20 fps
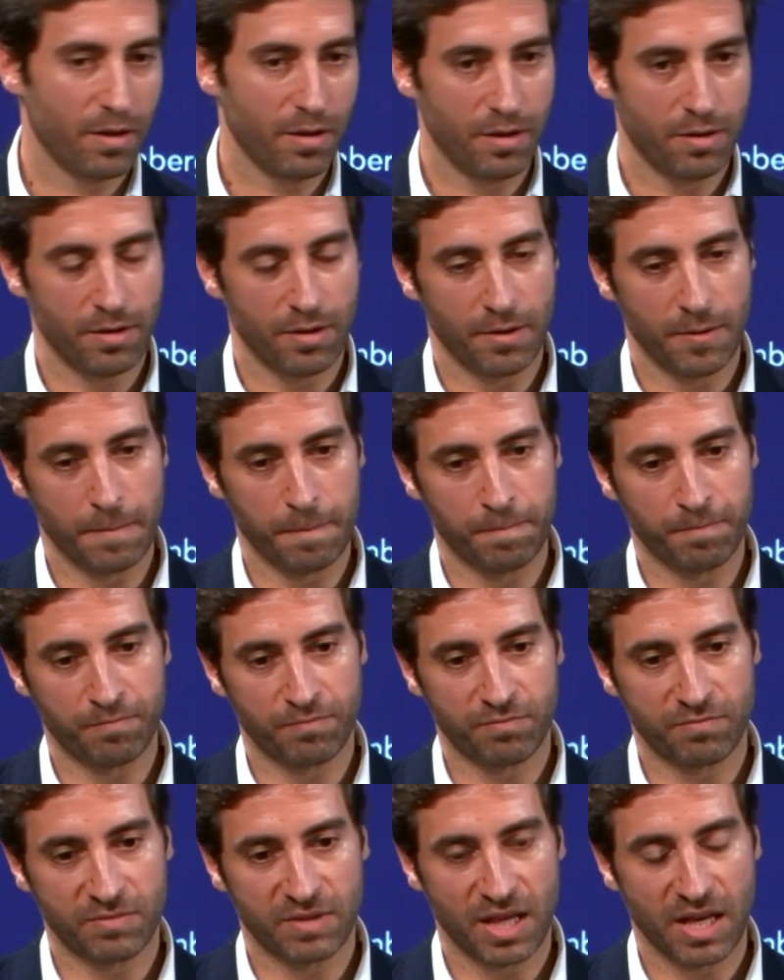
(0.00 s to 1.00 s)

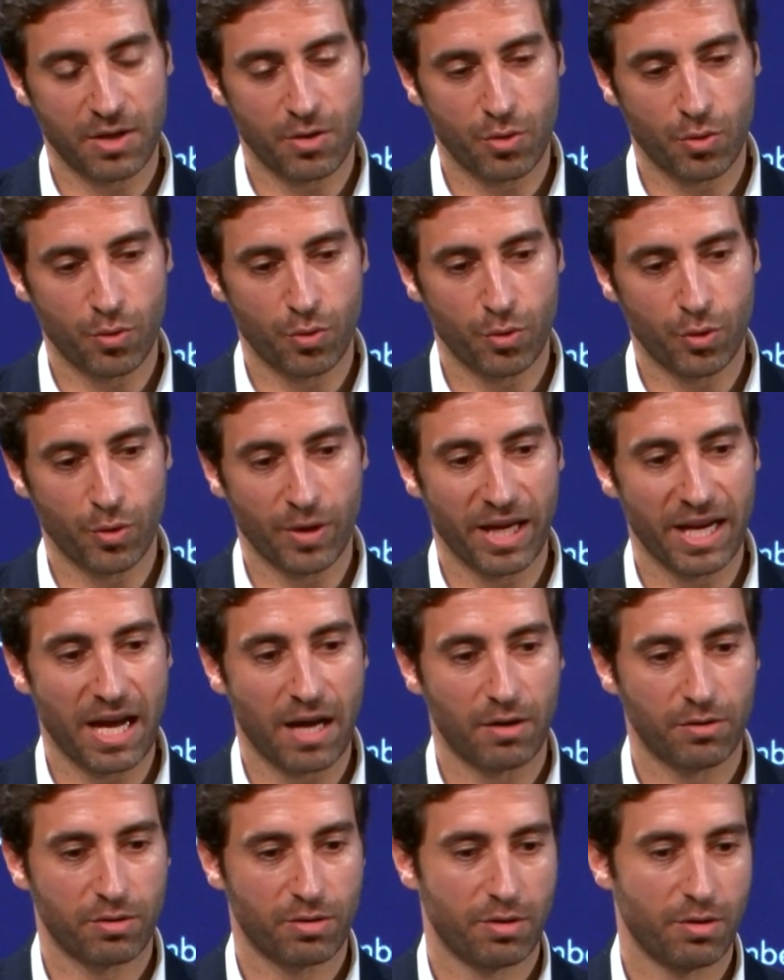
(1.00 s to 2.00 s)
Um, then you, you get
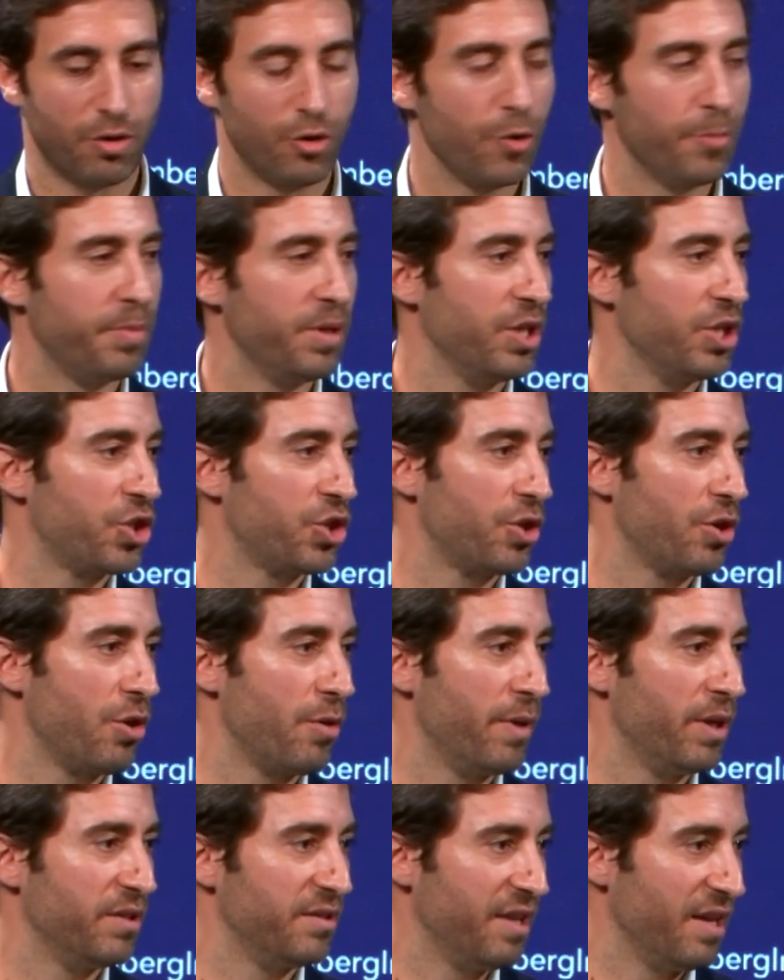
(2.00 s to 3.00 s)
out on a pitch
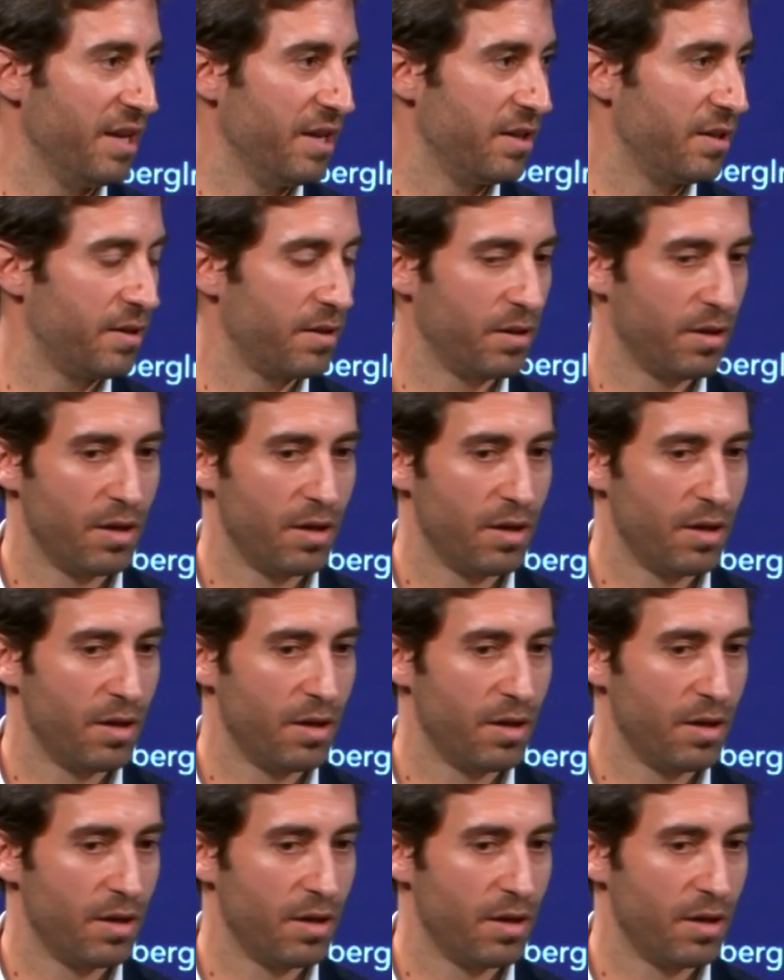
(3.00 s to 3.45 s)
around 10